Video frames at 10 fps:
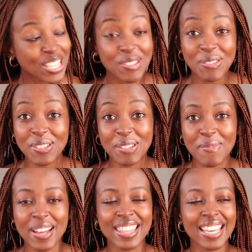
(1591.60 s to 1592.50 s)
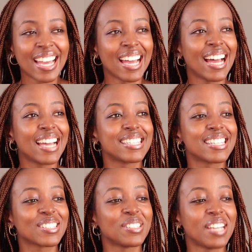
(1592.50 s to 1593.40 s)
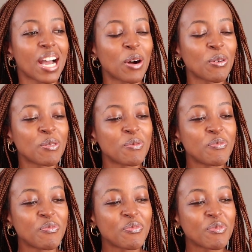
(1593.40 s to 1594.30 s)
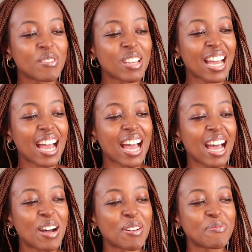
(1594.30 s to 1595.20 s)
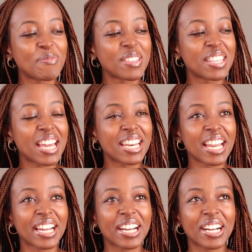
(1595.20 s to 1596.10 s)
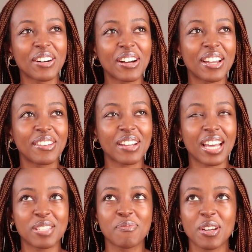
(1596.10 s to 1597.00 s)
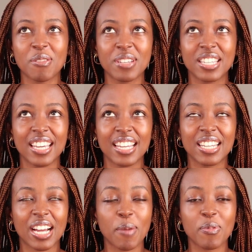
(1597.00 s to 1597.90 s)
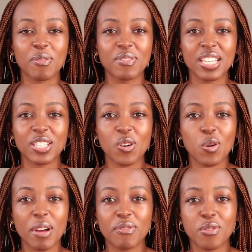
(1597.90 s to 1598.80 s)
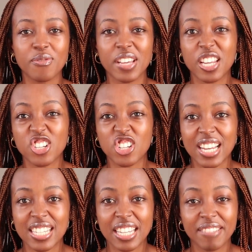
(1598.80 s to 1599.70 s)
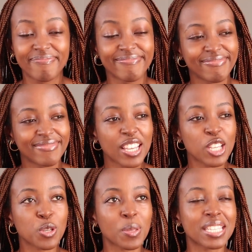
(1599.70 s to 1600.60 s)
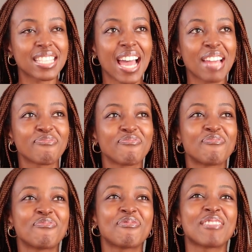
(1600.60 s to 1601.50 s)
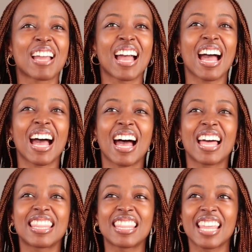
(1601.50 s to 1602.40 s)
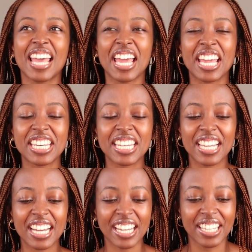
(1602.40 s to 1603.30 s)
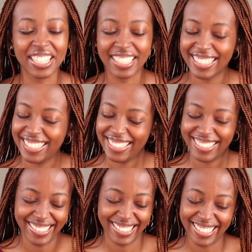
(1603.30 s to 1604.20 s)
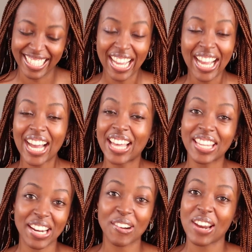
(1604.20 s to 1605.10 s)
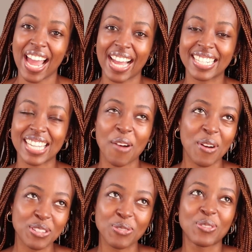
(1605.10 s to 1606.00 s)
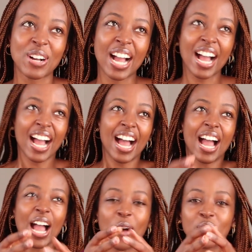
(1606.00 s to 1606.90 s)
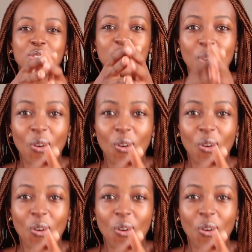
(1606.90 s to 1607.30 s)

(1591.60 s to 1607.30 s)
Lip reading: So not almost a month. Until now. Then, like, has it been a week yet? A couple of days ago, my phone fell and shattered. So there's that. And then I got hacked. I want to know. I want